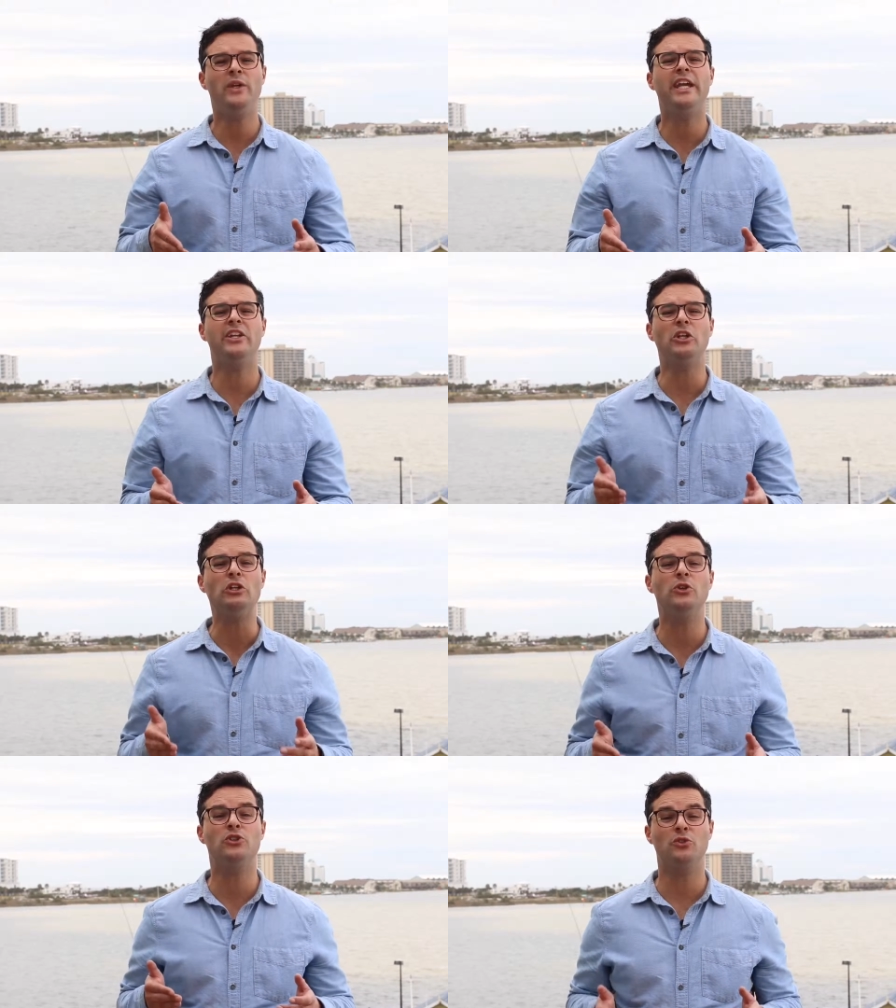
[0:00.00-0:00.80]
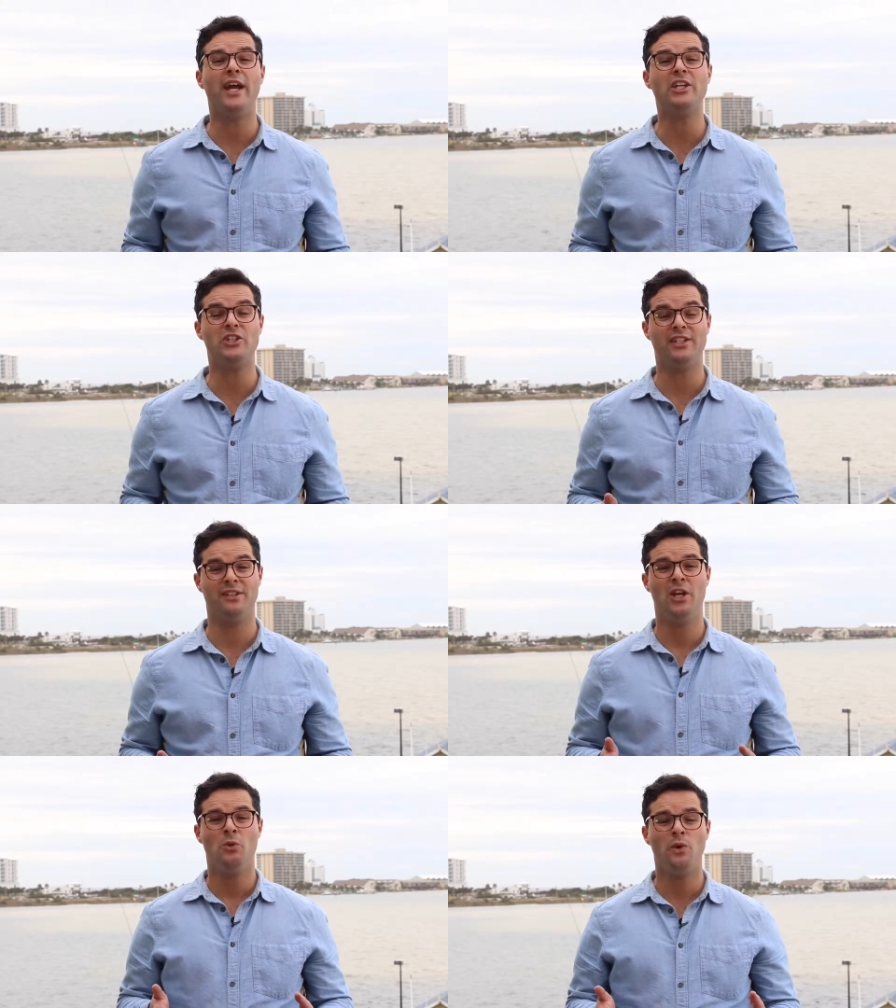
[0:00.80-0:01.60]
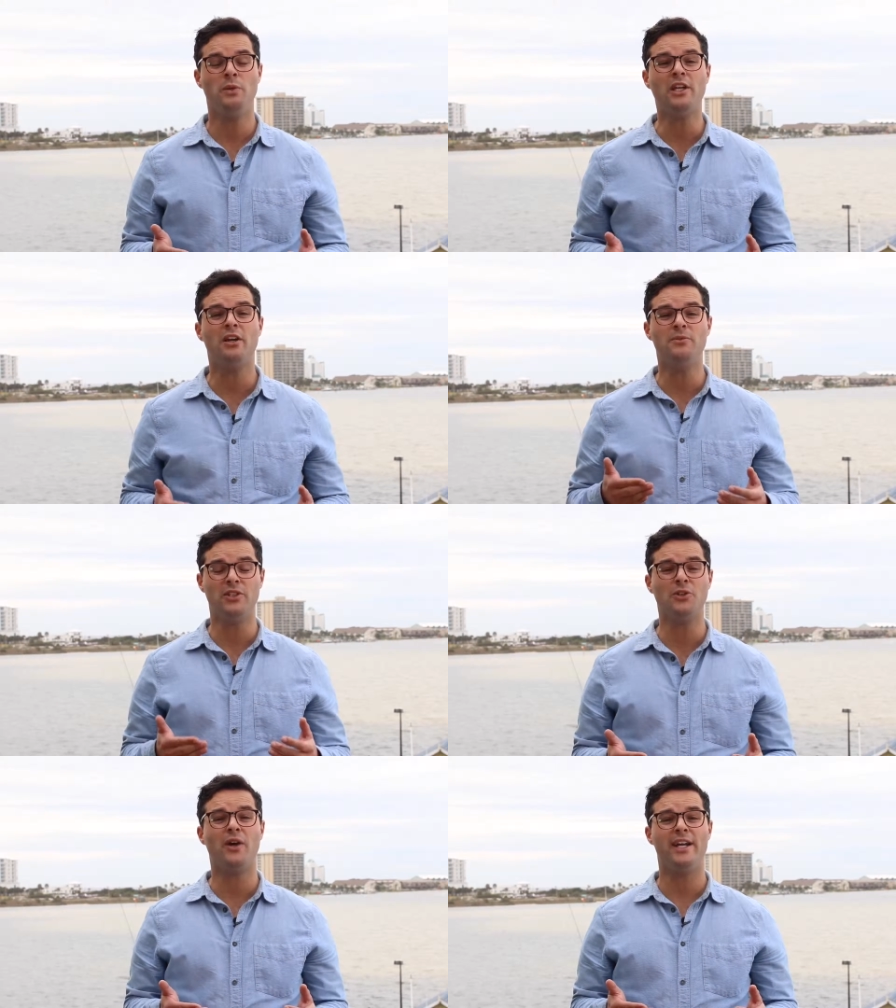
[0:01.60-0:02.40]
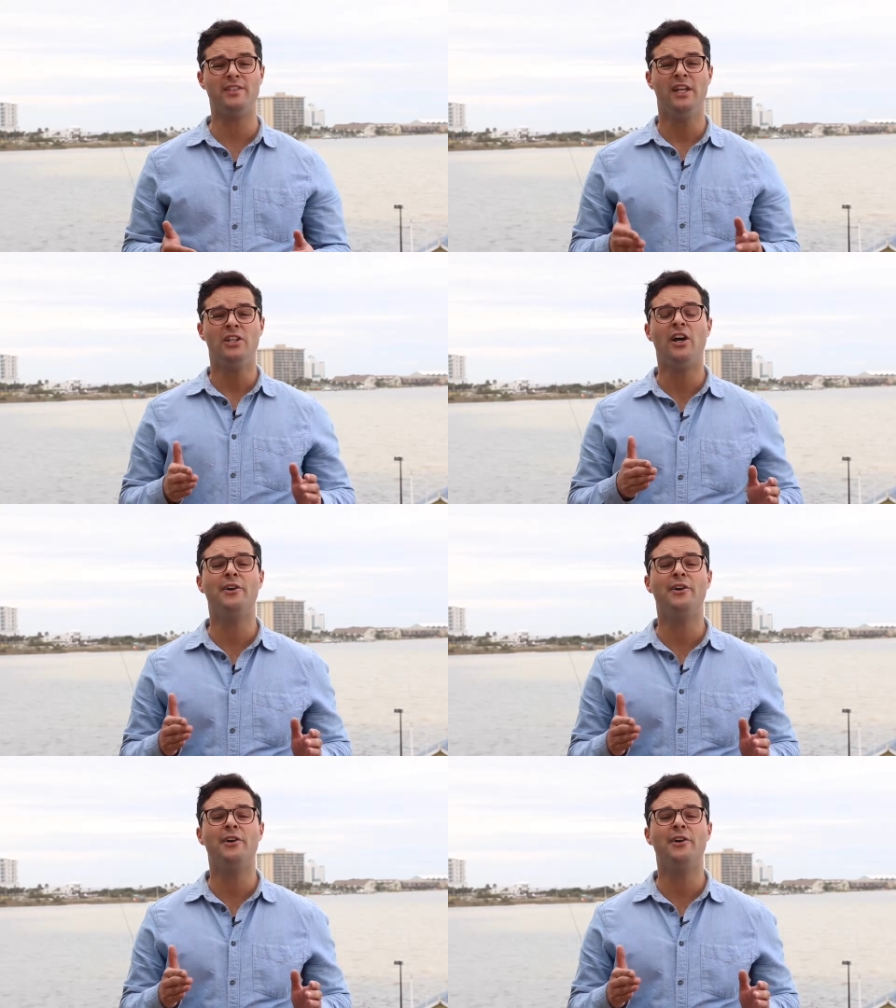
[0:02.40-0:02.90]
We get a new direction when we come to Christ.